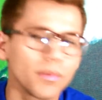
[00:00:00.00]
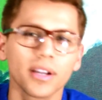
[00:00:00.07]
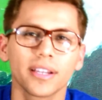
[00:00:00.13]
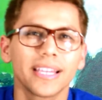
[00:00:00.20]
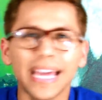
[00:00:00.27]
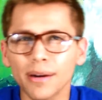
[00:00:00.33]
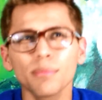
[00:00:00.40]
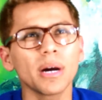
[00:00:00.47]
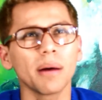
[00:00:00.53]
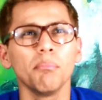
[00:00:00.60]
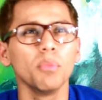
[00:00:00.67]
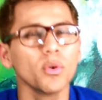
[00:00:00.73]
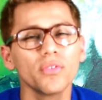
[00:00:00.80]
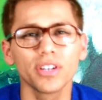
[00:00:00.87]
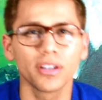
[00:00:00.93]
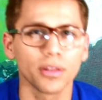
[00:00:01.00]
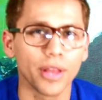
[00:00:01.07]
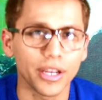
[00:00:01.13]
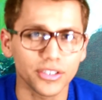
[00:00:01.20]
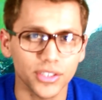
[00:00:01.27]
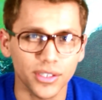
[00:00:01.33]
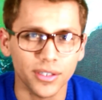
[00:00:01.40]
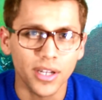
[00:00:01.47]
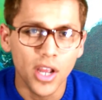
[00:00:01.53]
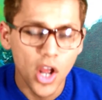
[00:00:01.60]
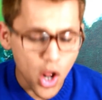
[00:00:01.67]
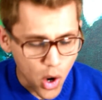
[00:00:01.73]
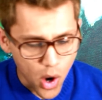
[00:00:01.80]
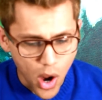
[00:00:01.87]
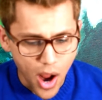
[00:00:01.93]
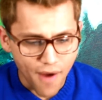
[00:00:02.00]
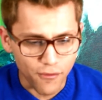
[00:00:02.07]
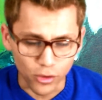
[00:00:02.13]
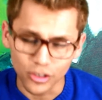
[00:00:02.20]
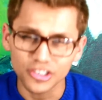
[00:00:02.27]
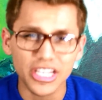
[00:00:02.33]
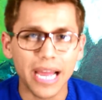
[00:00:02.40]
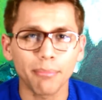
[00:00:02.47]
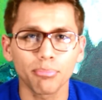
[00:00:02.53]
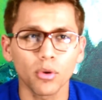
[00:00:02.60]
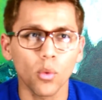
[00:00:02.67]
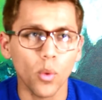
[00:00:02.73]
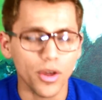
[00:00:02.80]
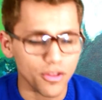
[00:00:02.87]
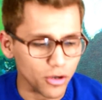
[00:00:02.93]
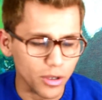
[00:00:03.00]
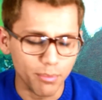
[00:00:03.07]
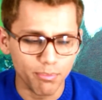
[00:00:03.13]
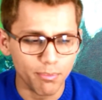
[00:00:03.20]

get them a movie collection. For example, whether it